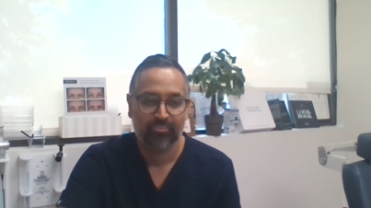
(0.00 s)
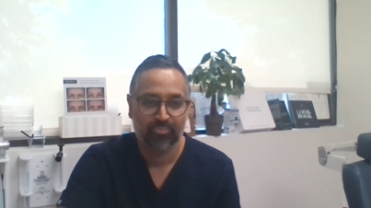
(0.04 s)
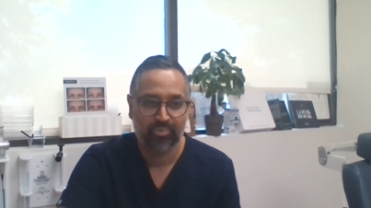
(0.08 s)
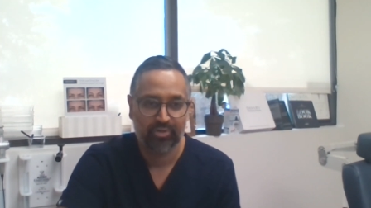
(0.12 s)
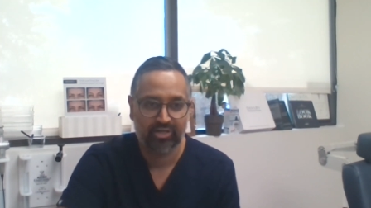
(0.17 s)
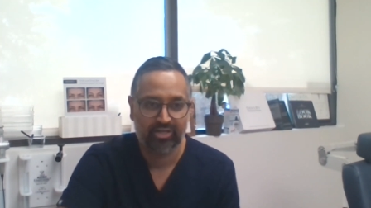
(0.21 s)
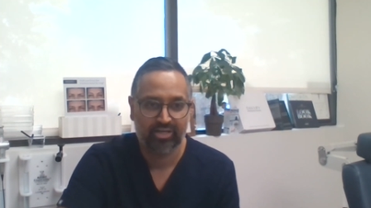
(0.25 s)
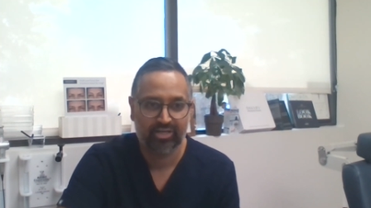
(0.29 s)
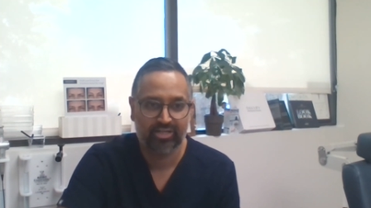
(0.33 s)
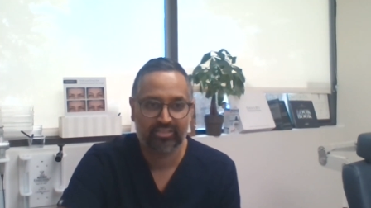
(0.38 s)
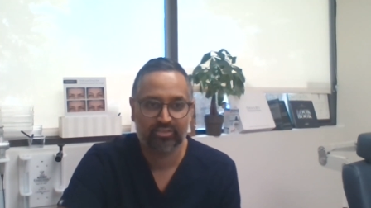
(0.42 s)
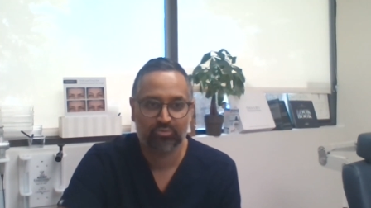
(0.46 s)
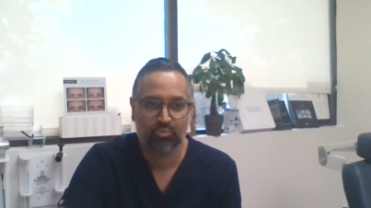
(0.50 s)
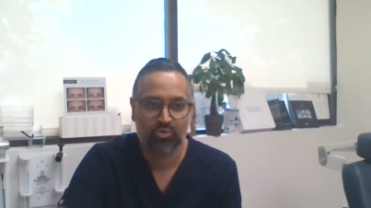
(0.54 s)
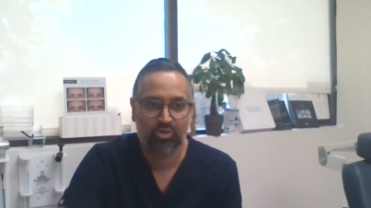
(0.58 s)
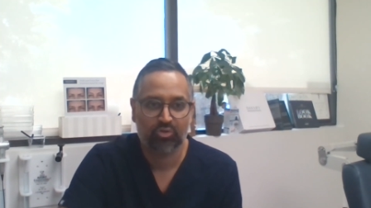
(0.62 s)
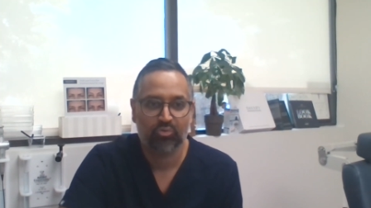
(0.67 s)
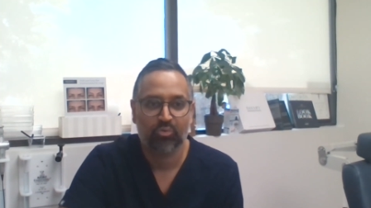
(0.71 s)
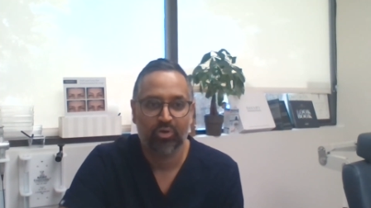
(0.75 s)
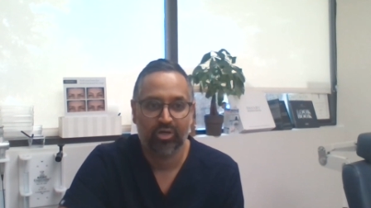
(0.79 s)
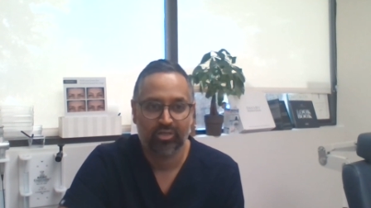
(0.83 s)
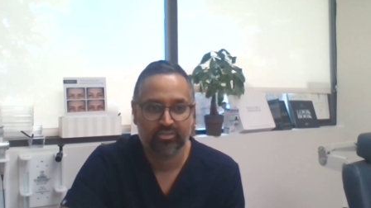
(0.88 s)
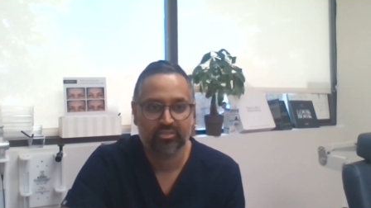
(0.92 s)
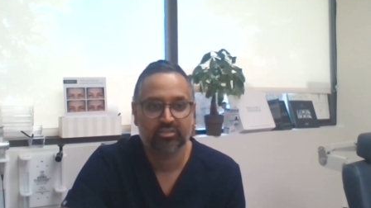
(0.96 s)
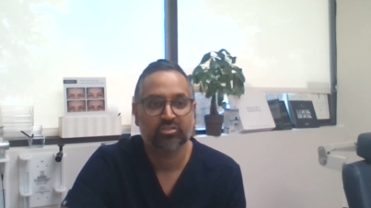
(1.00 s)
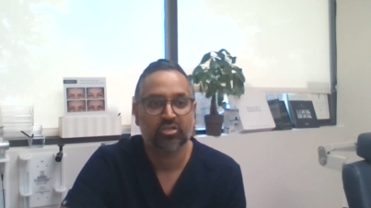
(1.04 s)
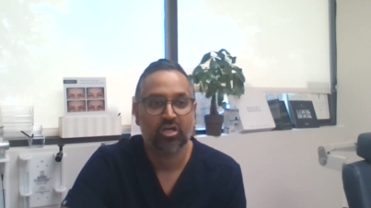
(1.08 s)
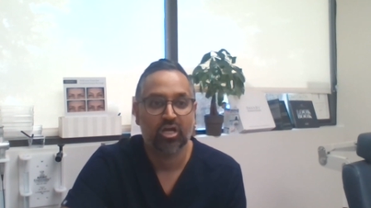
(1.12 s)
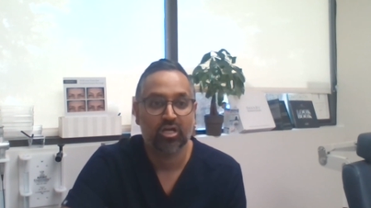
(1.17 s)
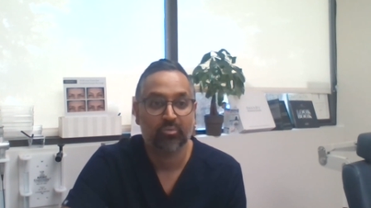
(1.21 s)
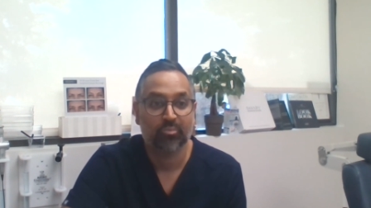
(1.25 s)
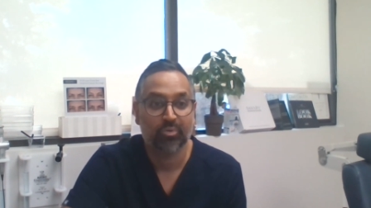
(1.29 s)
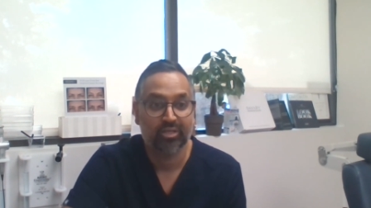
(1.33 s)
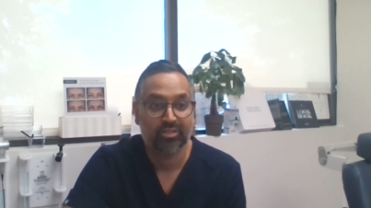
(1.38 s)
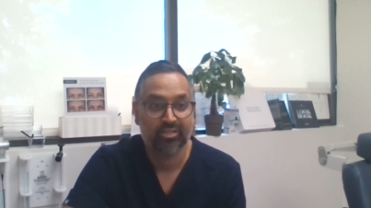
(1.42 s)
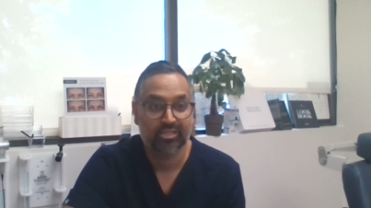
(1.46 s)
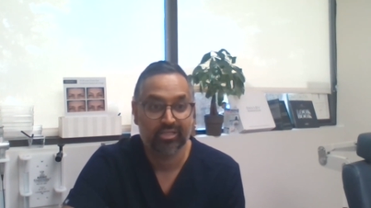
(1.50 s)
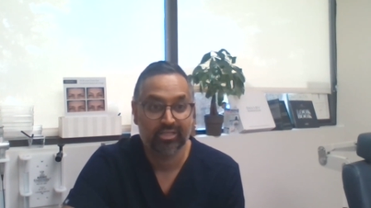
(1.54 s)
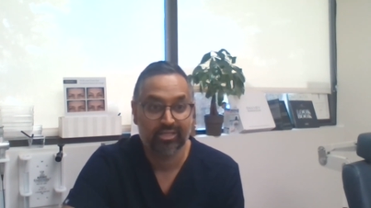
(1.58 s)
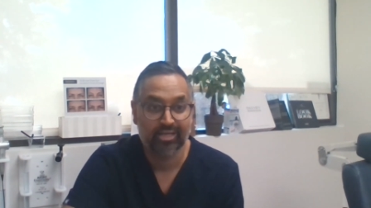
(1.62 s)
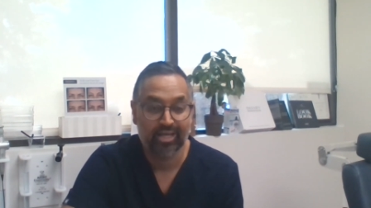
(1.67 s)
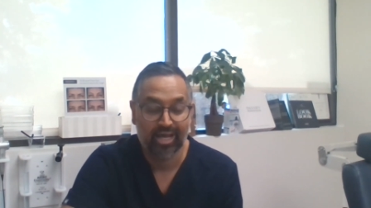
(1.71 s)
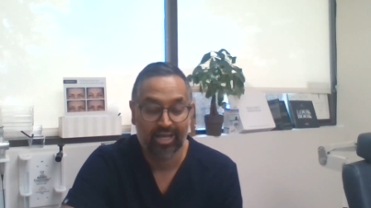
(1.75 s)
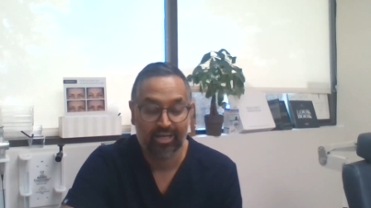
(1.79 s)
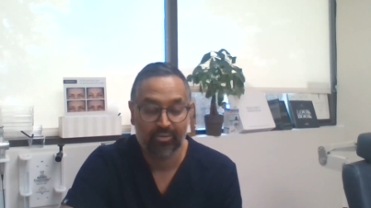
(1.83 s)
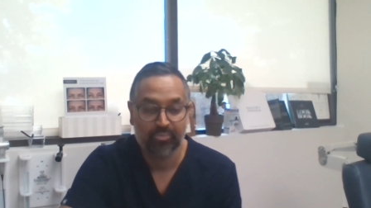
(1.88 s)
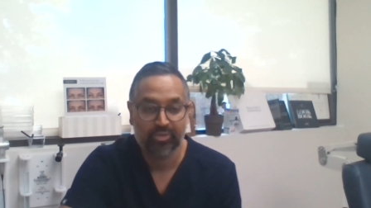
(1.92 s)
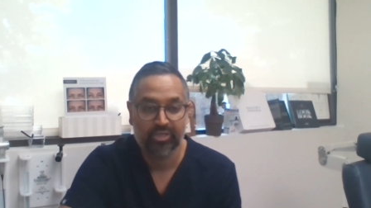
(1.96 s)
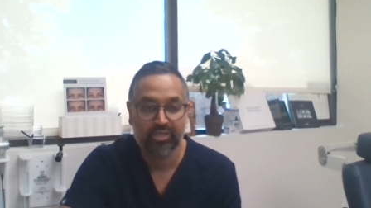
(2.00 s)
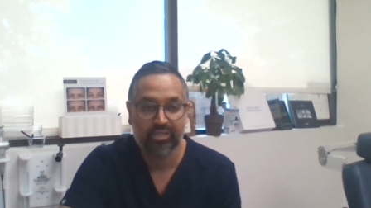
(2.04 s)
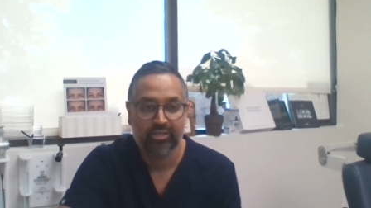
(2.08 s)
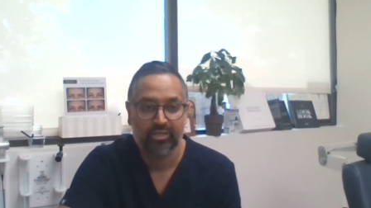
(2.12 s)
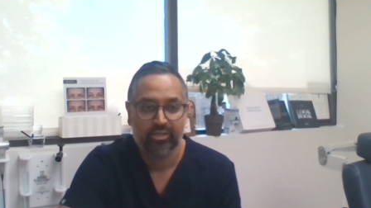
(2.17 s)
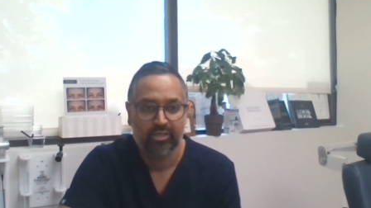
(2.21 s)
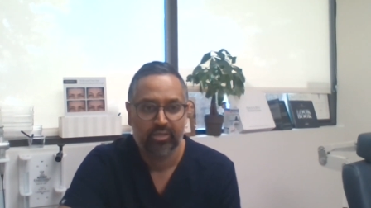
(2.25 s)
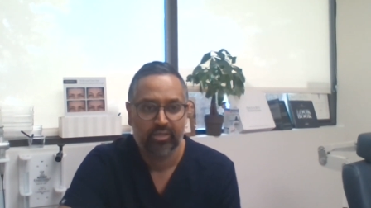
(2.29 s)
But it is worthwhile to talk about the anatomy.